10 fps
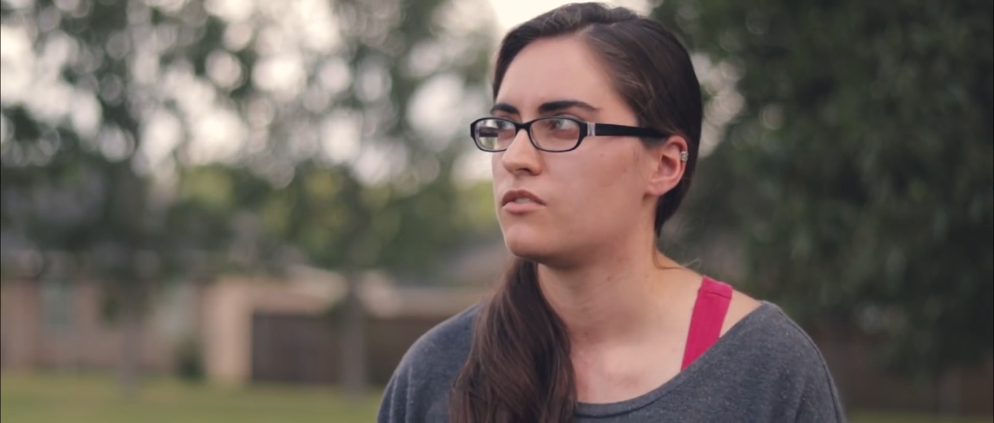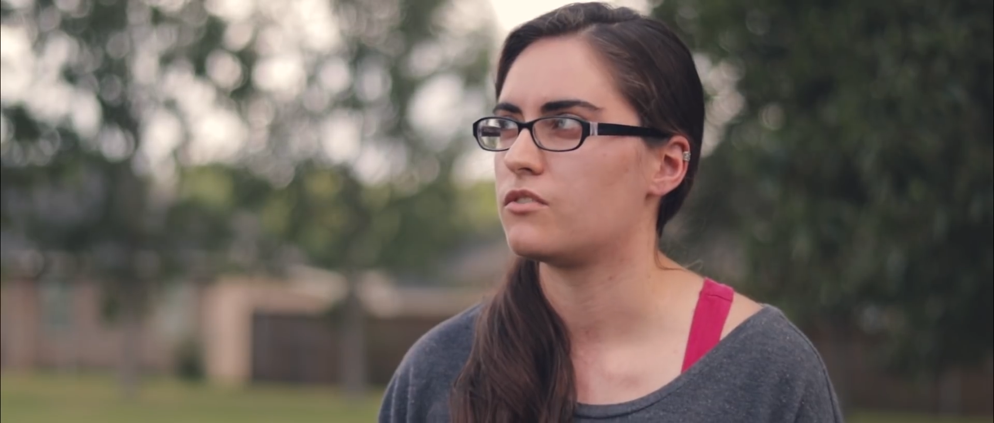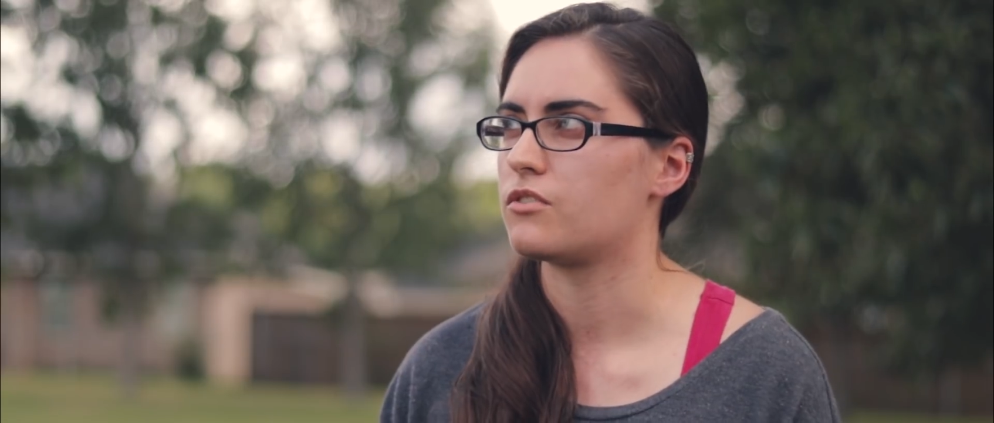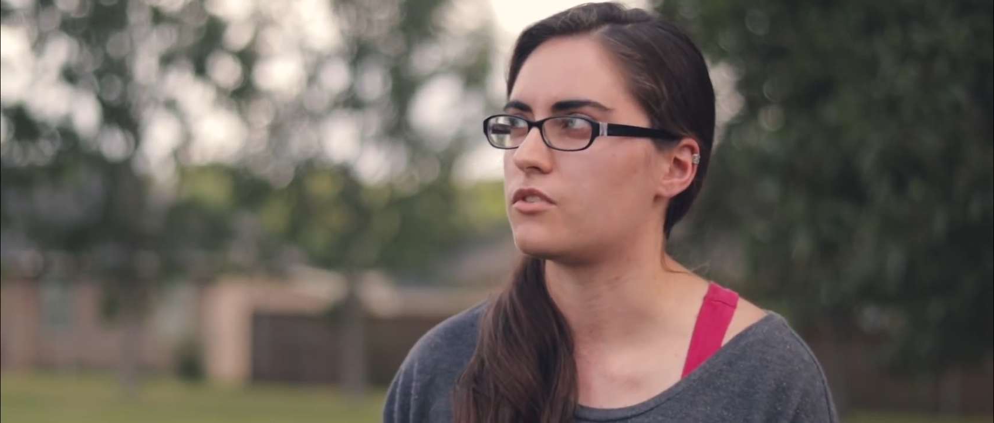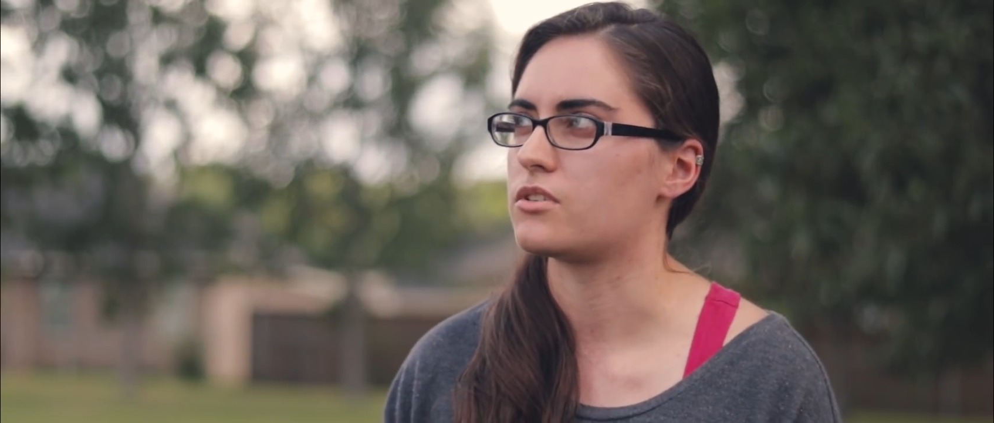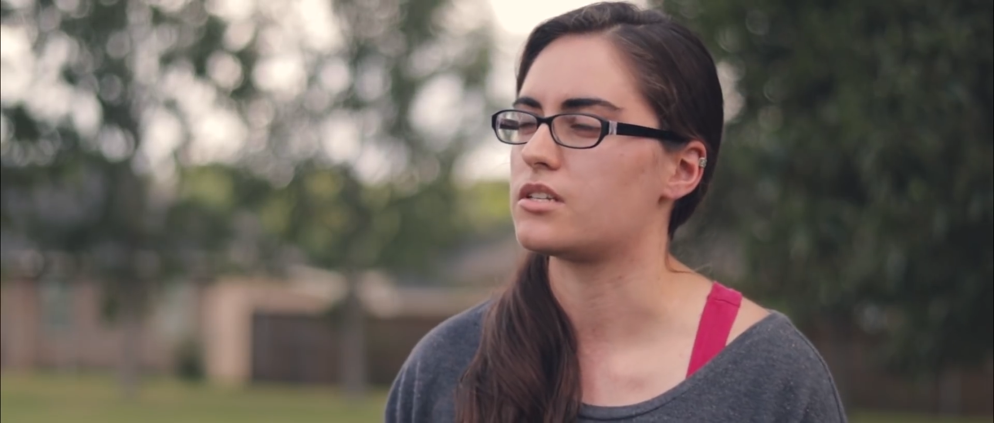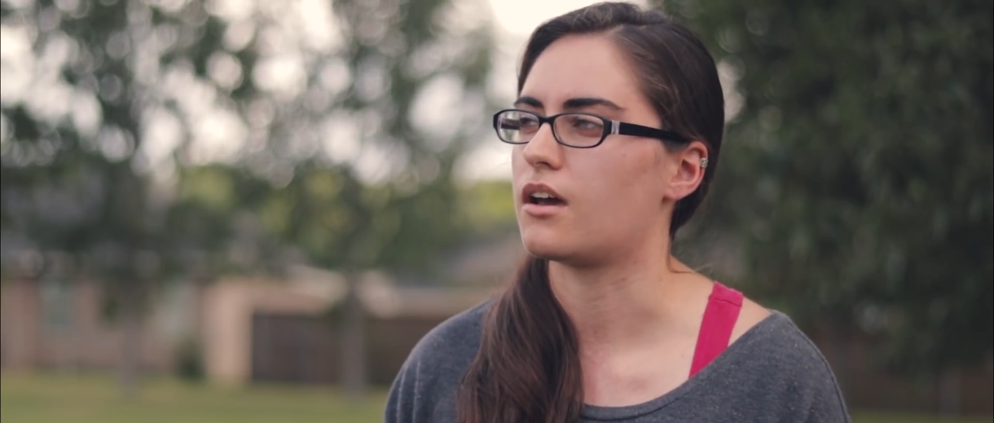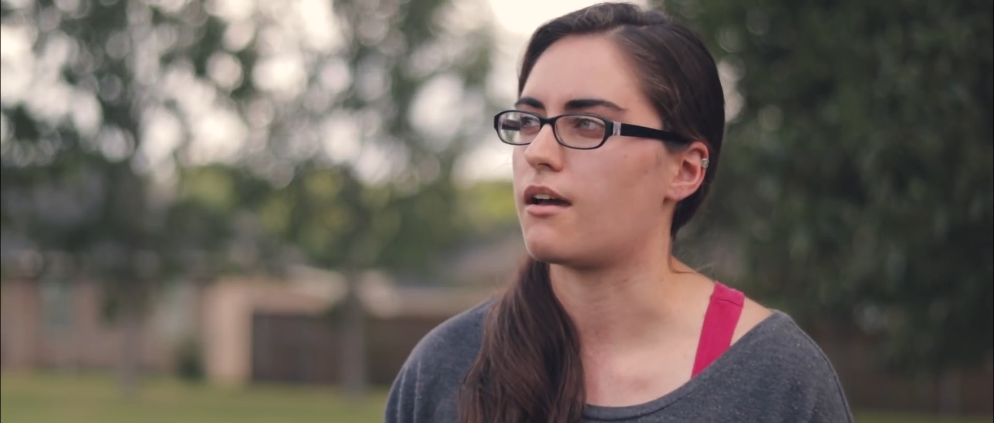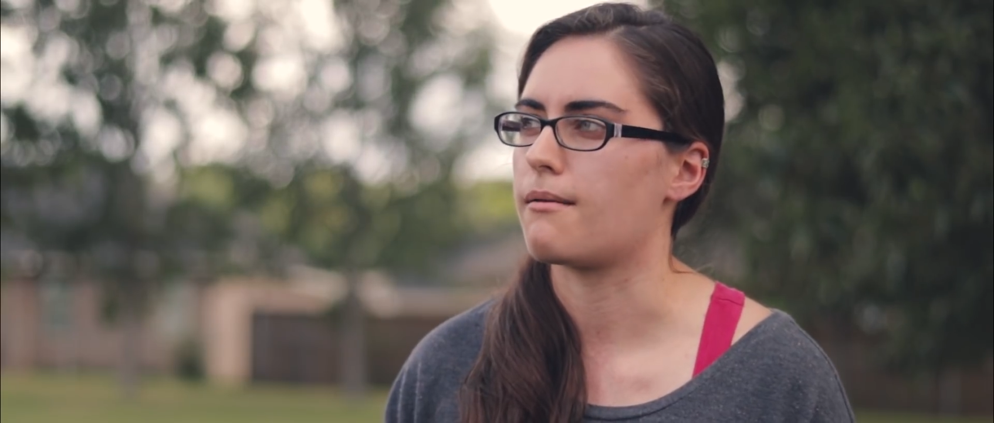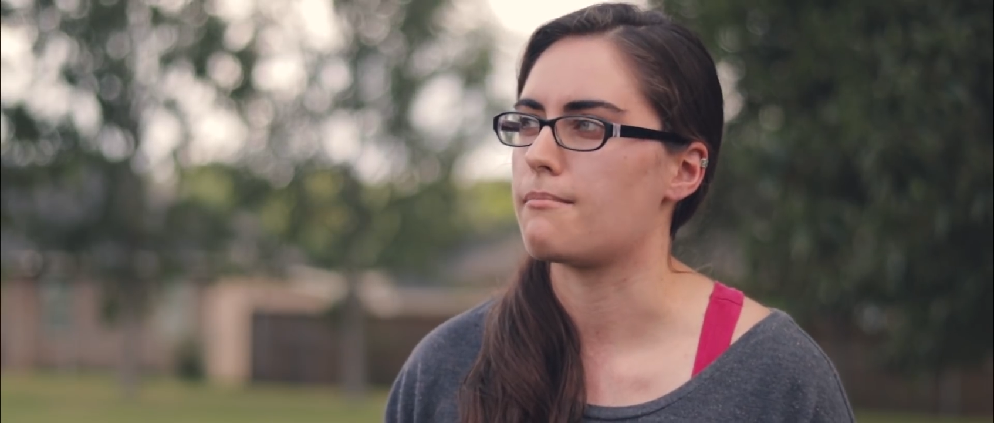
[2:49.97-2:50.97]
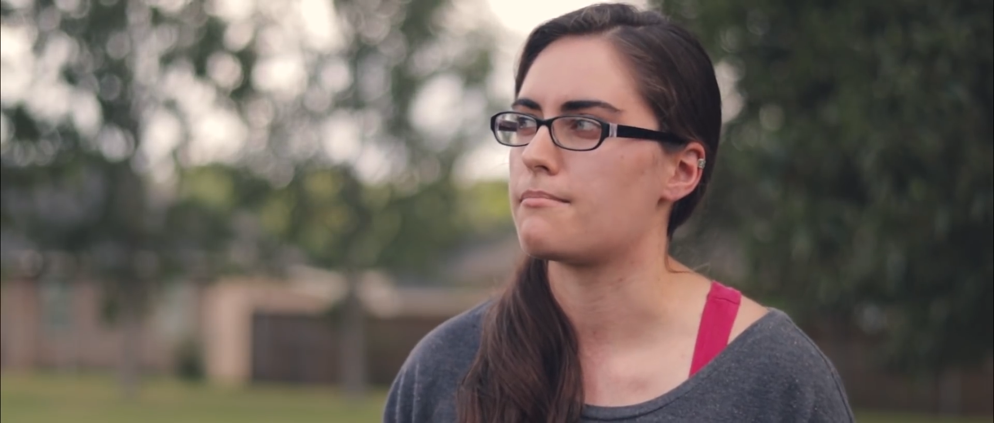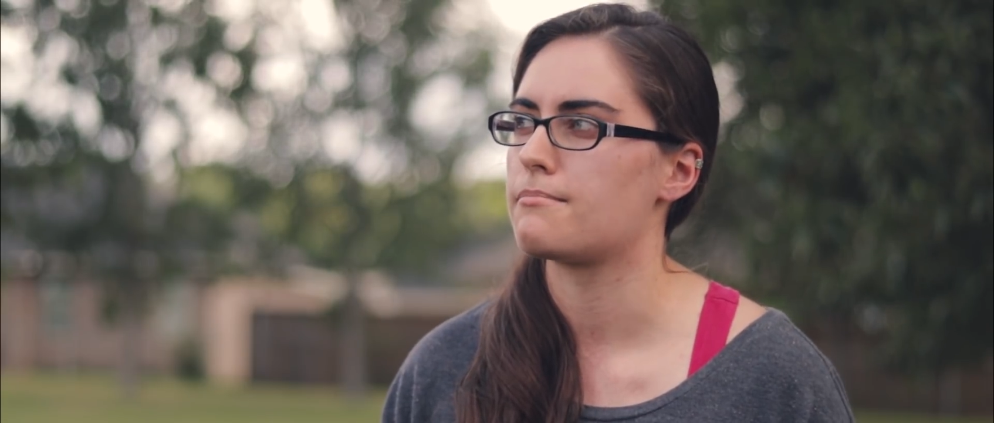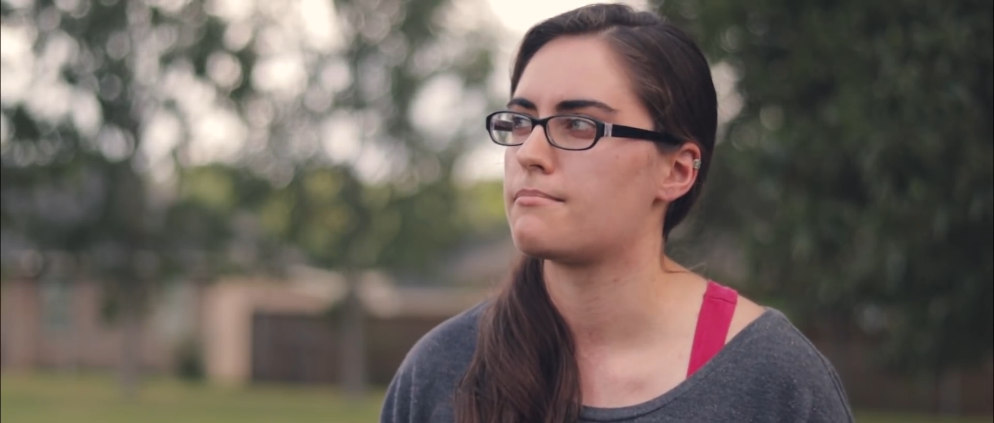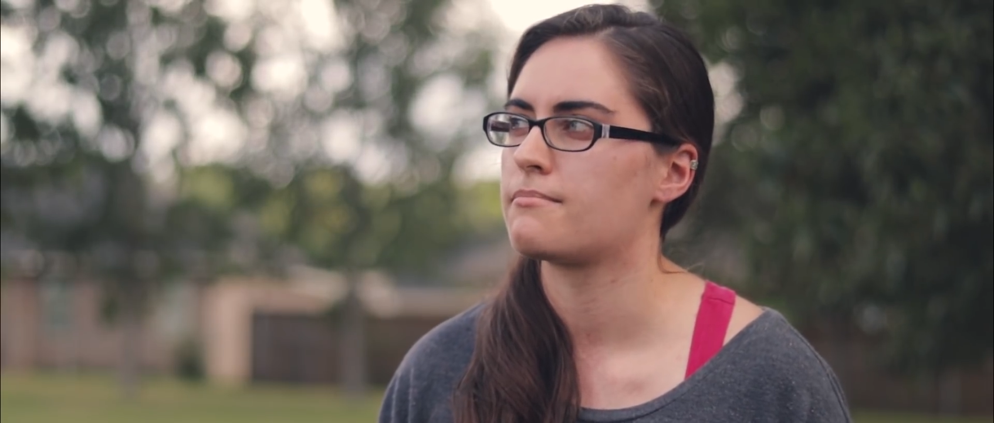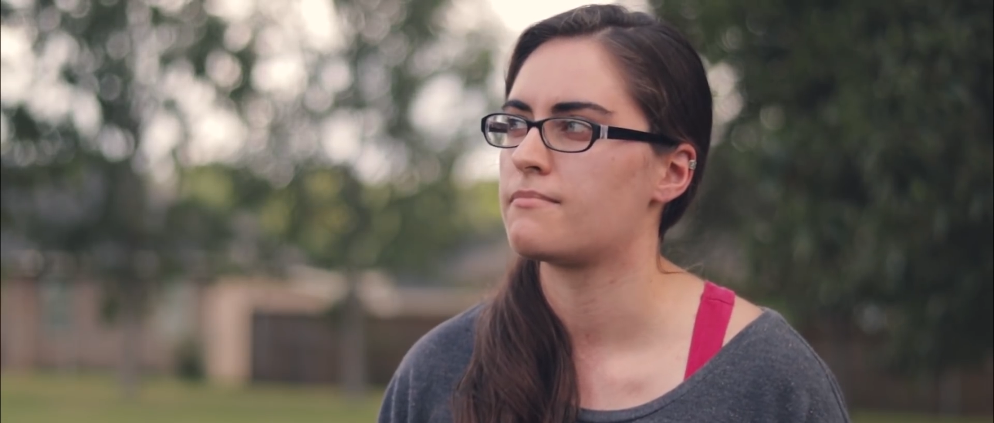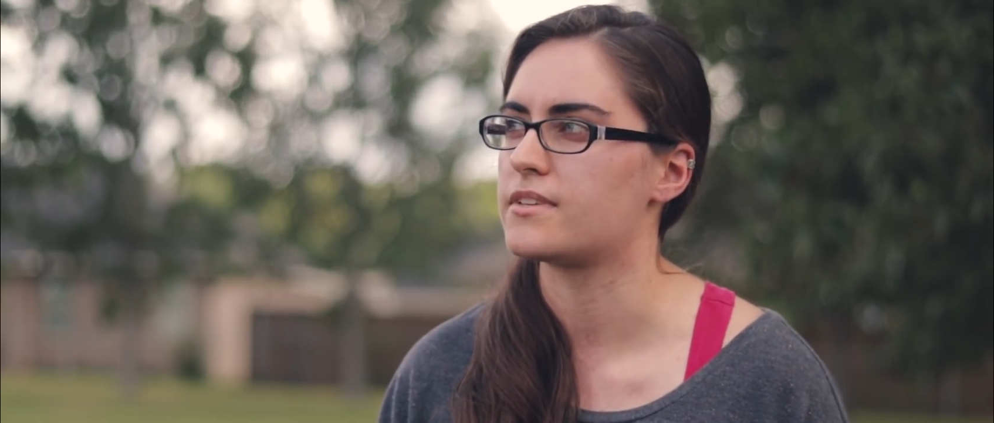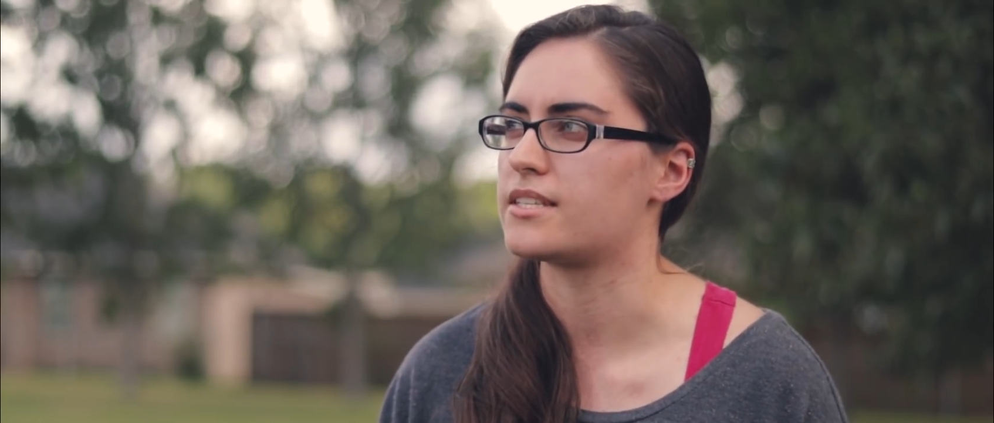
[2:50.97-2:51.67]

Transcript: for the first time the